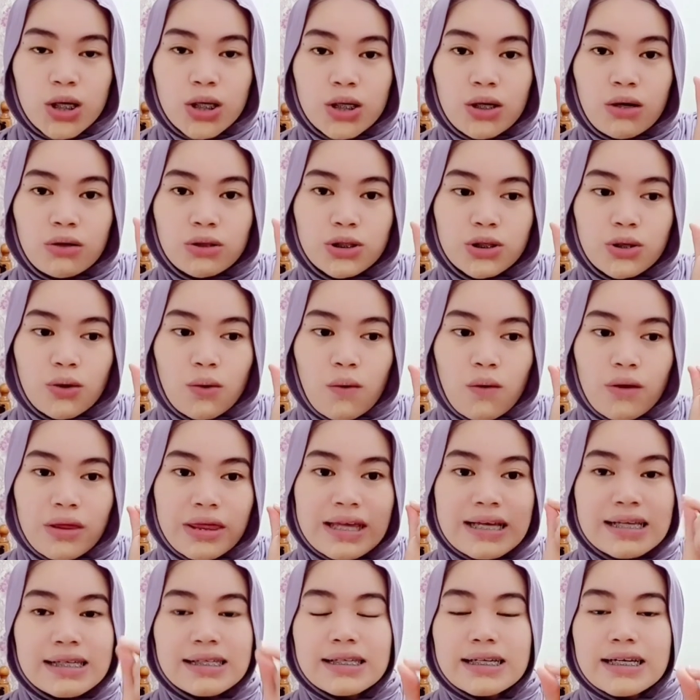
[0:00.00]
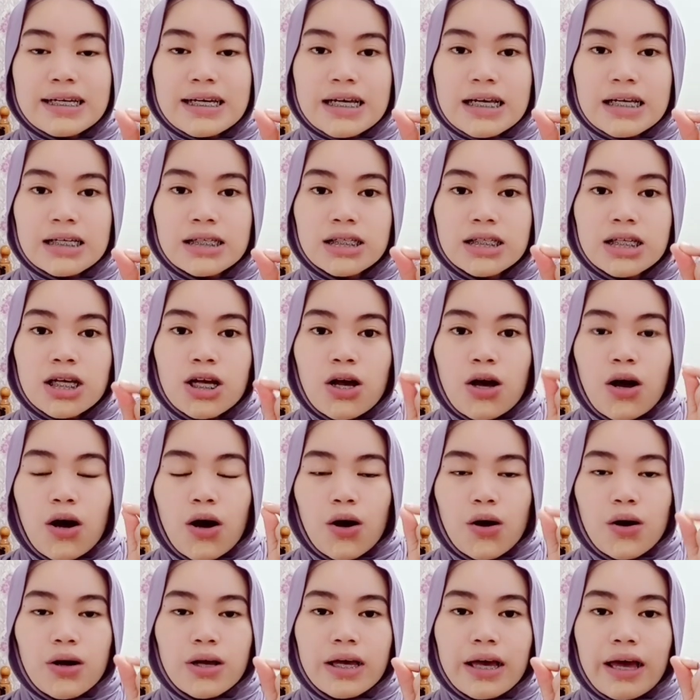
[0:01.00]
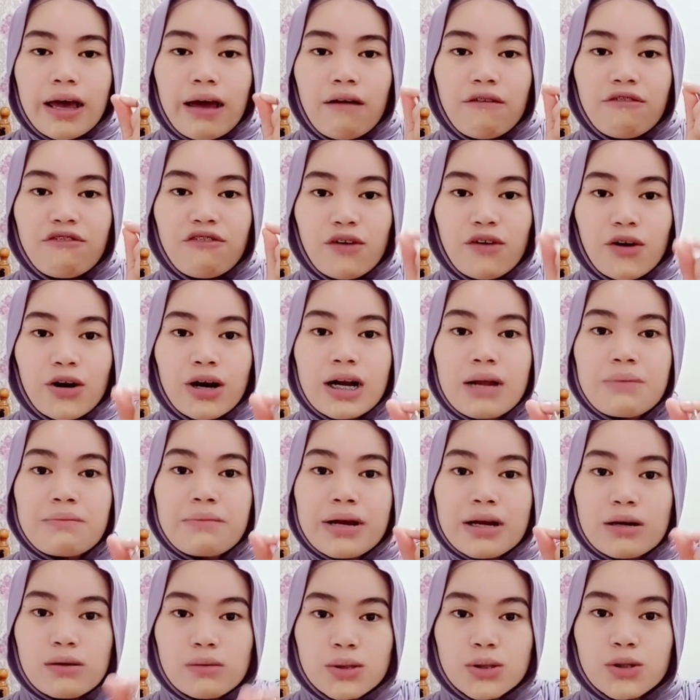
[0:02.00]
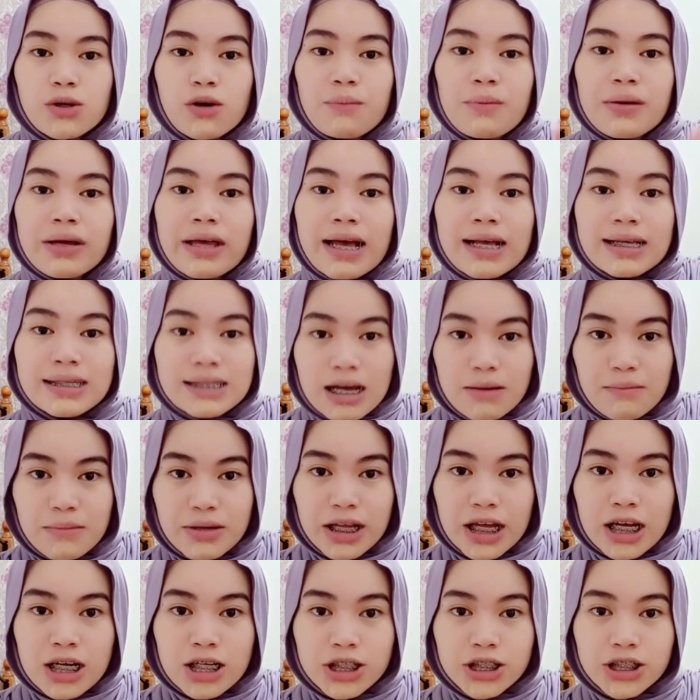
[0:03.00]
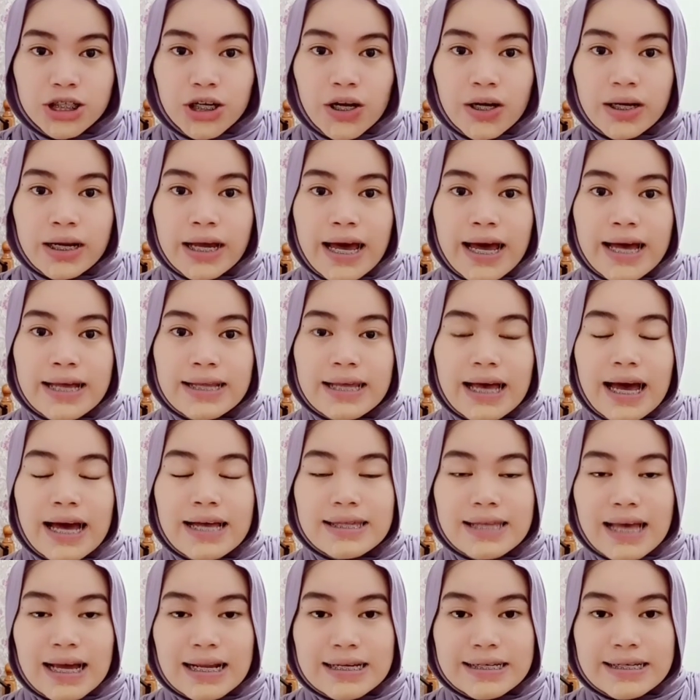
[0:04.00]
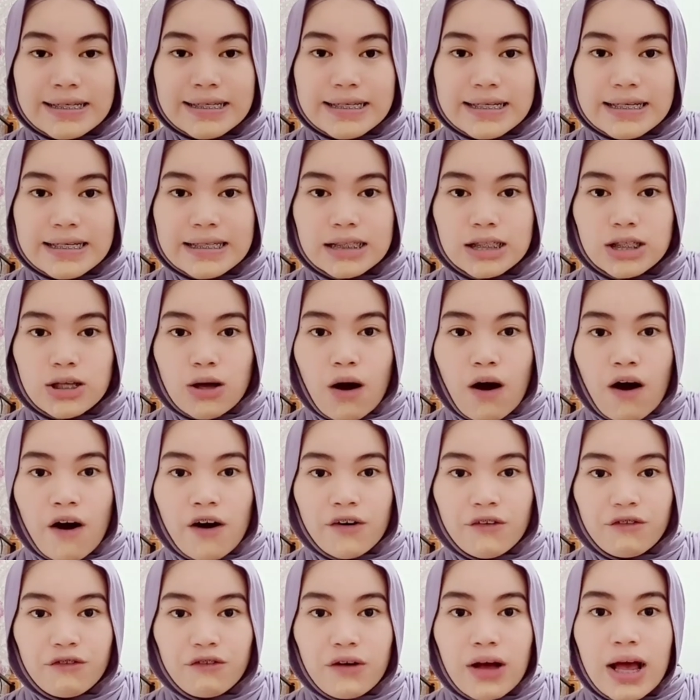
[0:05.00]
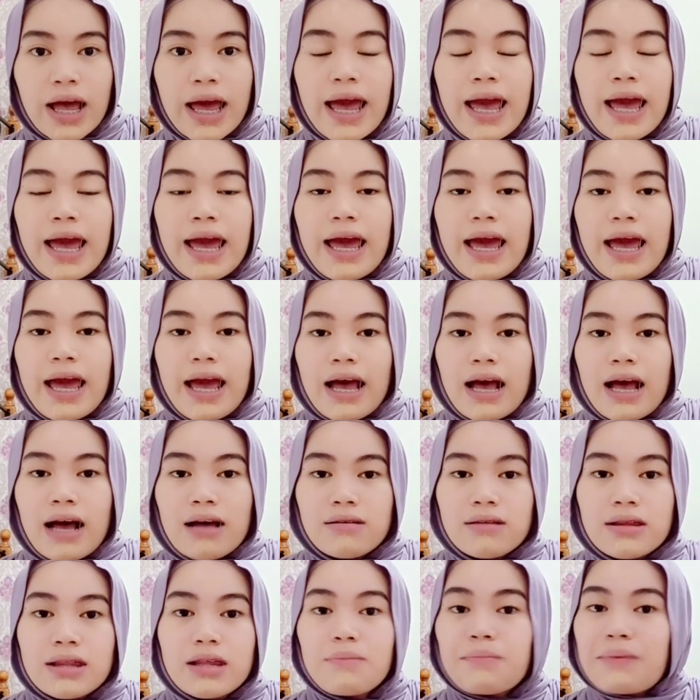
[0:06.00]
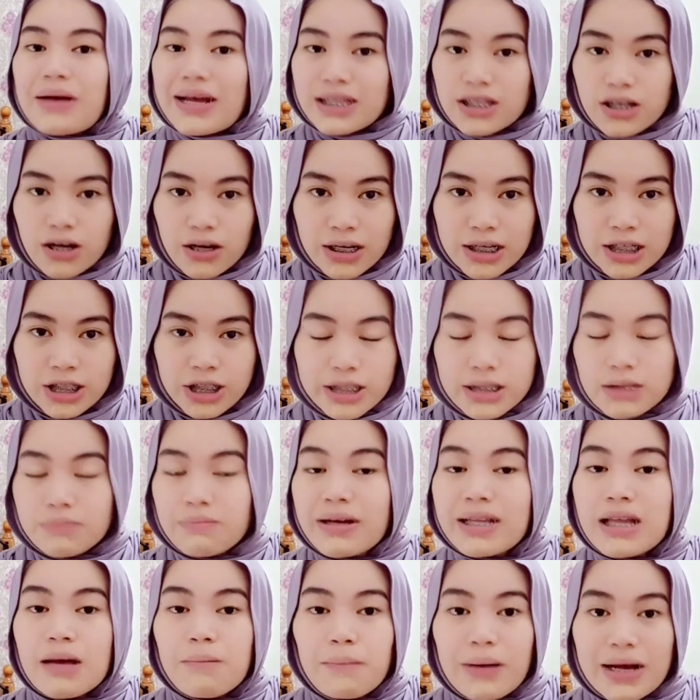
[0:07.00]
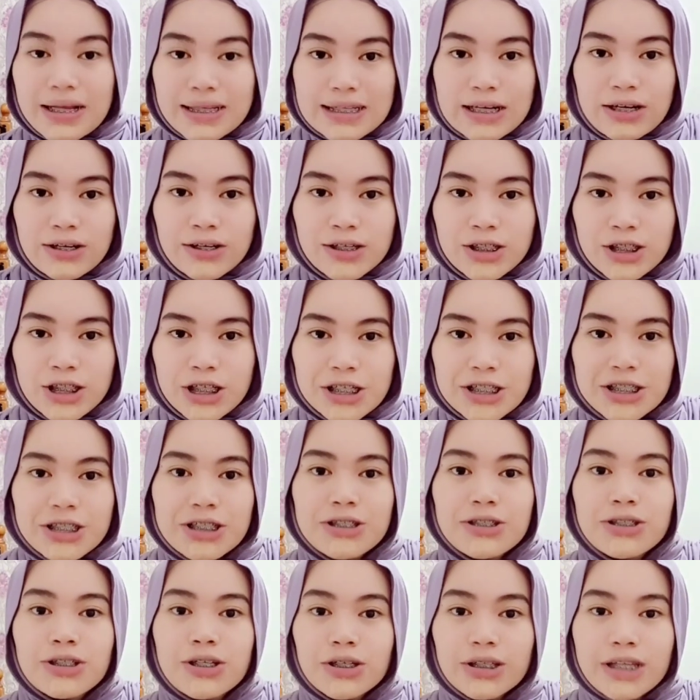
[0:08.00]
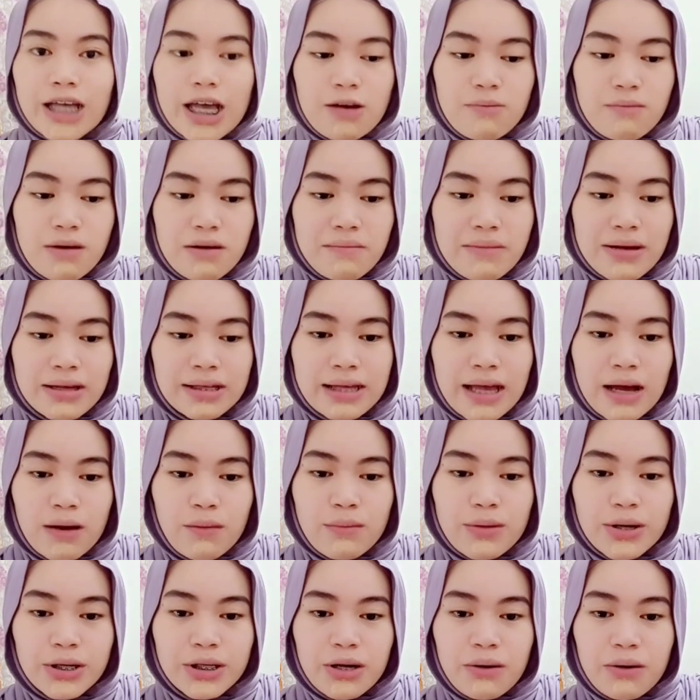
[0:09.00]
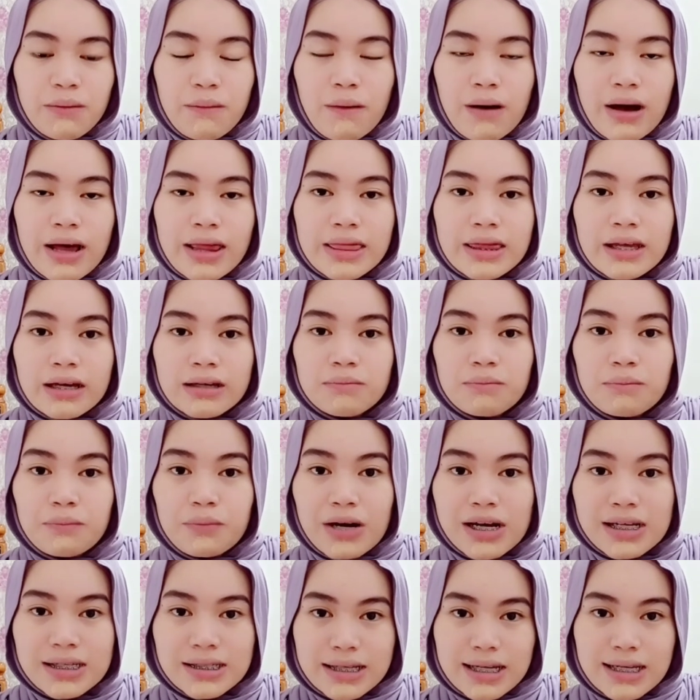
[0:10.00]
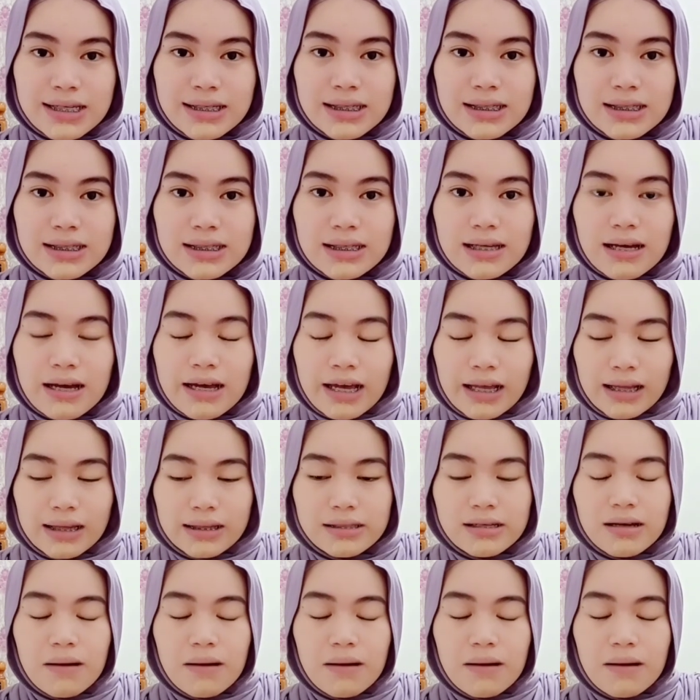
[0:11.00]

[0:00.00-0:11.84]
So this is, okay, for the microscopic examination and analysis of the pathologist, by the pathologist. So tayo mga MedTech, we're the one that processed it.